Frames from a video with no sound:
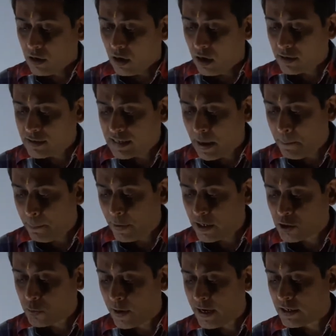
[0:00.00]
a sample
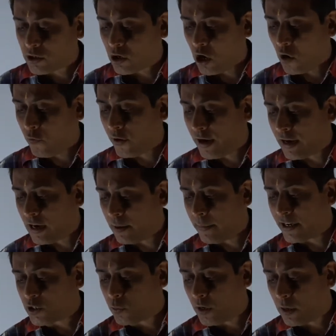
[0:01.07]
space of a random
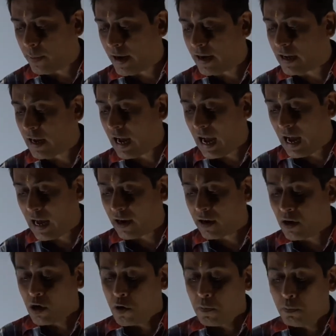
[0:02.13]
experiment
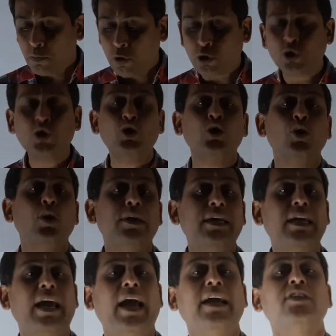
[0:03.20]
are
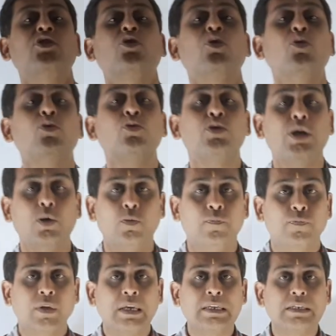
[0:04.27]
mutually exclusive.
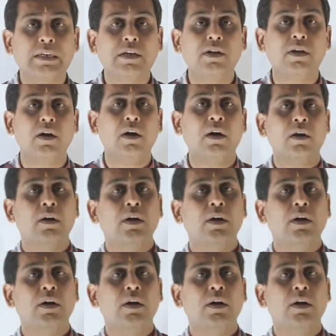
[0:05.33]
See here,